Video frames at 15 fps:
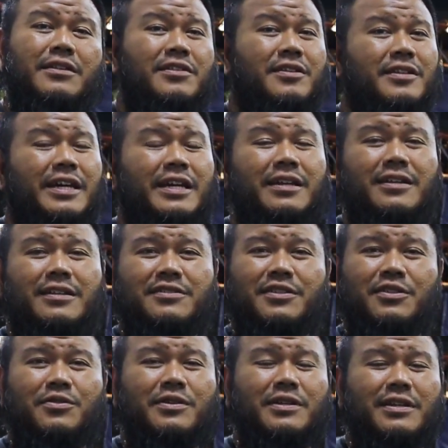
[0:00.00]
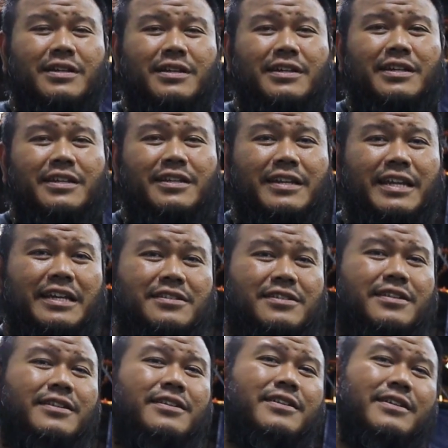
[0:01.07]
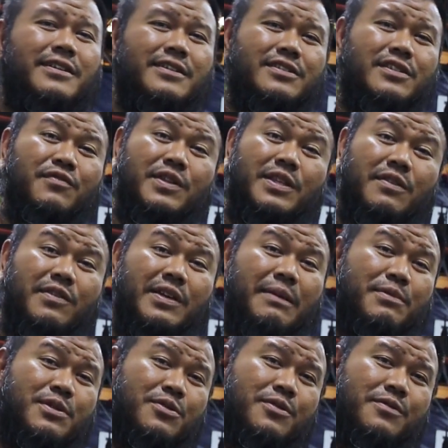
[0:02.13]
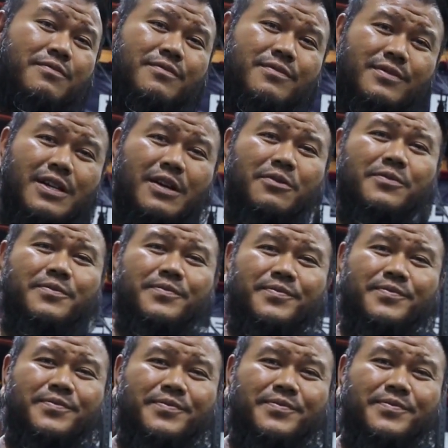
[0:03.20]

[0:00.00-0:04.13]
Till then, I'll see you in the next Zealfit TV episode. Ciao.